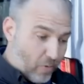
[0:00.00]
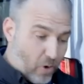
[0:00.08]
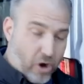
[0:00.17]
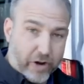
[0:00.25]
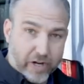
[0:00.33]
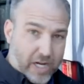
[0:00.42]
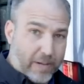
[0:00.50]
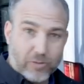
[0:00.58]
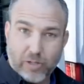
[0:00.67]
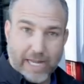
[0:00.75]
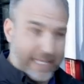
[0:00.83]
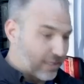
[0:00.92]
and water. It
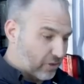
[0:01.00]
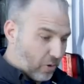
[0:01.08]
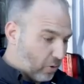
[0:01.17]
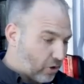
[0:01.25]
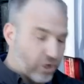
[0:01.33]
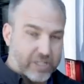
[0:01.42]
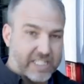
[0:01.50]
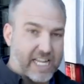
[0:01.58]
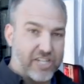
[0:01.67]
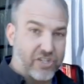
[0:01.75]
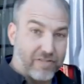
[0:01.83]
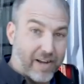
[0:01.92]
comes with like this whole yeah. cook
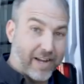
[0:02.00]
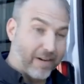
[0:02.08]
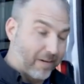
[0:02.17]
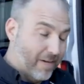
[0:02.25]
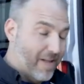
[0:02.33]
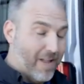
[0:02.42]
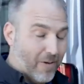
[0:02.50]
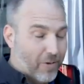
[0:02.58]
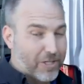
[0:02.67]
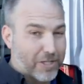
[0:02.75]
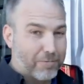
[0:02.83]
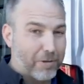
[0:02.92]
station right here, yeah,
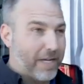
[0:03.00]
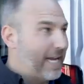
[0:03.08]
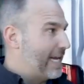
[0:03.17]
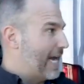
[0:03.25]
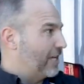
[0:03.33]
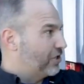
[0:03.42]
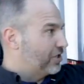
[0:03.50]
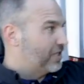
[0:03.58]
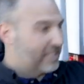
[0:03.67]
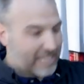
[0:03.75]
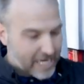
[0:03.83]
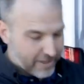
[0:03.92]
which is pretty cool. neat. Not just
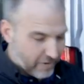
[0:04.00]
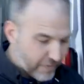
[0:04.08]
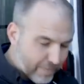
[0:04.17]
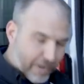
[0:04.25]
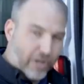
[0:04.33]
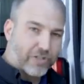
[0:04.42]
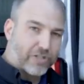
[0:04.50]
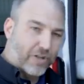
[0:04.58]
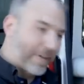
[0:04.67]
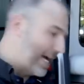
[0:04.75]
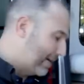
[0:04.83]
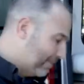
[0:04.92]
the sides of it, but also
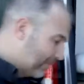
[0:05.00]
the back.